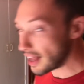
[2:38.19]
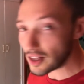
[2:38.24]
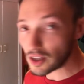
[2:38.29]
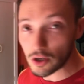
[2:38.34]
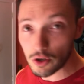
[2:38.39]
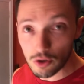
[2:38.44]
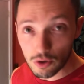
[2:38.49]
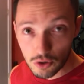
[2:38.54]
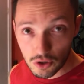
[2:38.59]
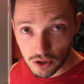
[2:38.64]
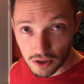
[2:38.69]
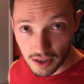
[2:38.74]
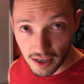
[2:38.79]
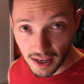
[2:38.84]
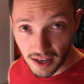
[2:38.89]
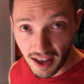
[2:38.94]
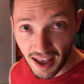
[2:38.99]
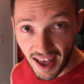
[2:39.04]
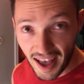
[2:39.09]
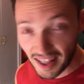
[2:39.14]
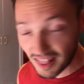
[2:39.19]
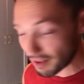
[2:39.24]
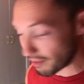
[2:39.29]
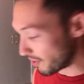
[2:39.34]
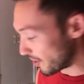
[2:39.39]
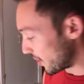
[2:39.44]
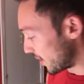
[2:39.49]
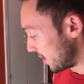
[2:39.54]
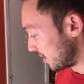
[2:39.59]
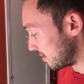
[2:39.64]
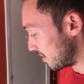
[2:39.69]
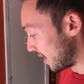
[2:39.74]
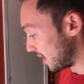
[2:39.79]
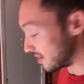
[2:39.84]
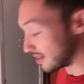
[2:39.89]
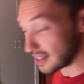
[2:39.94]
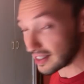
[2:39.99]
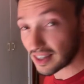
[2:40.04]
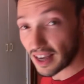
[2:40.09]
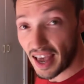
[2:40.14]
then usually at the very end of
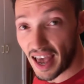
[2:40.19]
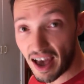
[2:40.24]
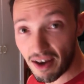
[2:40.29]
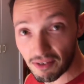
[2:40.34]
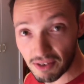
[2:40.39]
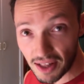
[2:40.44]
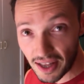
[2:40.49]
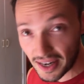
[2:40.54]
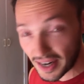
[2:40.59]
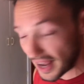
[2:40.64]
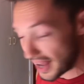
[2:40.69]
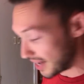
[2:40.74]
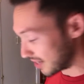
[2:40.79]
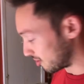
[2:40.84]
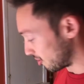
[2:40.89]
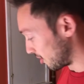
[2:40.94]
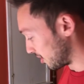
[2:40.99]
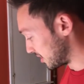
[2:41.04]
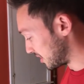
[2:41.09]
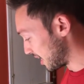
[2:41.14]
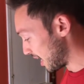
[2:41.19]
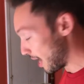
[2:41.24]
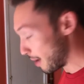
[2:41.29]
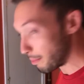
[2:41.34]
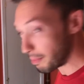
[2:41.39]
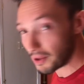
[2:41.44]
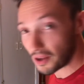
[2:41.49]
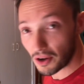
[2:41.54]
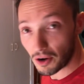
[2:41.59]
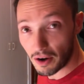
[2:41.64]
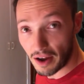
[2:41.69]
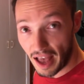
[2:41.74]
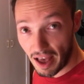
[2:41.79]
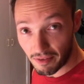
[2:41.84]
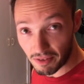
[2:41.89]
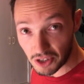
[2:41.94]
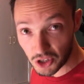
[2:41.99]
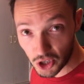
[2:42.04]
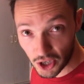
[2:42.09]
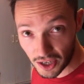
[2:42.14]
that, since I have a lot of eggs on tap here,
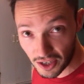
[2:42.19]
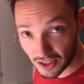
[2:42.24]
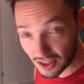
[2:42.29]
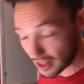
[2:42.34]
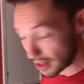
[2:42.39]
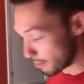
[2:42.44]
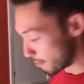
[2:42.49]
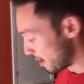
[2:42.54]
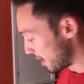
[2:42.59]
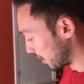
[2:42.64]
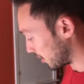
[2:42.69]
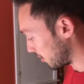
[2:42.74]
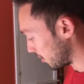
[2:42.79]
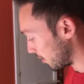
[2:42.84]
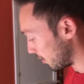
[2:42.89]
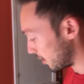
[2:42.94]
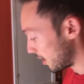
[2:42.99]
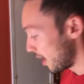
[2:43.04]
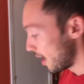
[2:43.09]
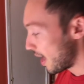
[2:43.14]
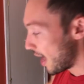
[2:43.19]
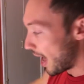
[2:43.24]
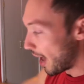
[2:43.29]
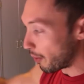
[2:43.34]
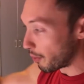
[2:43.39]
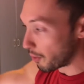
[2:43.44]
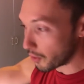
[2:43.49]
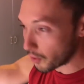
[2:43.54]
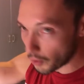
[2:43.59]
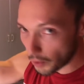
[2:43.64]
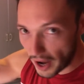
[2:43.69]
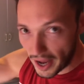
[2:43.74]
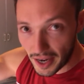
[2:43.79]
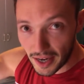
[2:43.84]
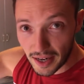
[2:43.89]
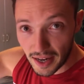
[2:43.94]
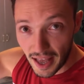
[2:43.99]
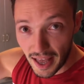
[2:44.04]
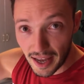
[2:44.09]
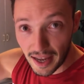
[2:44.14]
having chickens in the backyard, I will
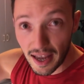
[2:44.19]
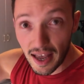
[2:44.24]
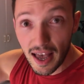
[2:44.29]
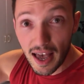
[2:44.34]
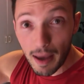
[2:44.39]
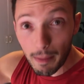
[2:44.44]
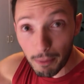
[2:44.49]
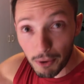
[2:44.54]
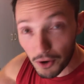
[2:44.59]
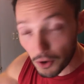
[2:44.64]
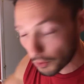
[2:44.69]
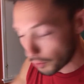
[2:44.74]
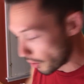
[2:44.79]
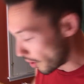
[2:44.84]
crack an egg and put a